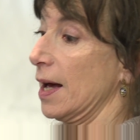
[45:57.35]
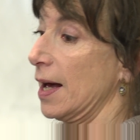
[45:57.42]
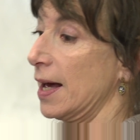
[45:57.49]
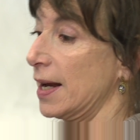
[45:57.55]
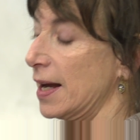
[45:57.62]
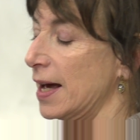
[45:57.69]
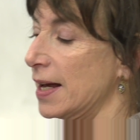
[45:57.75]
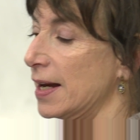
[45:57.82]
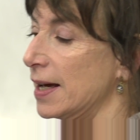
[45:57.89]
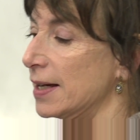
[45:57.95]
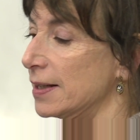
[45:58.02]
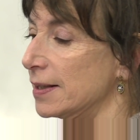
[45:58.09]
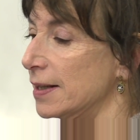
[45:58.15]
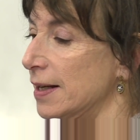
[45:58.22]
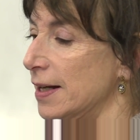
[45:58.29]

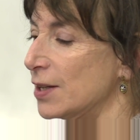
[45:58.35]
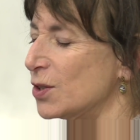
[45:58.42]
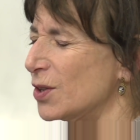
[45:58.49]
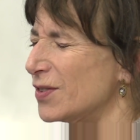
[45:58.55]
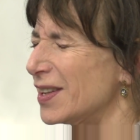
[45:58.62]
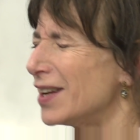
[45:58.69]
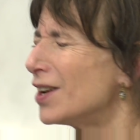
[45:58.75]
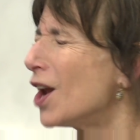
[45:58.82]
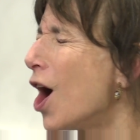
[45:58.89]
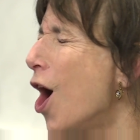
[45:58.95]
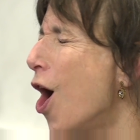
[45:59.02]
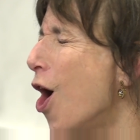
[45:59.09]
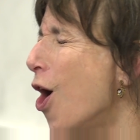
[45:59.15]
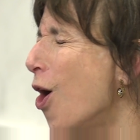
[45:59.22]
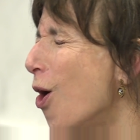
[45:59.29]
I sort of said,
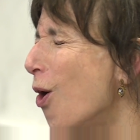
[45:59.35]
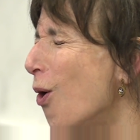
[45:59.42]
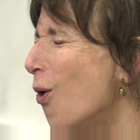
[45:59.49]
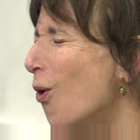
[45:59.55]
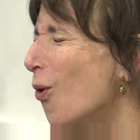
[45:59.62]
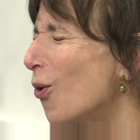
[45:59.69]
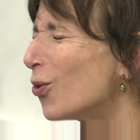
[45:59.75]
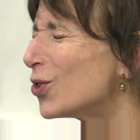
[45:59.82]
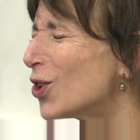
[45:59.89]
no,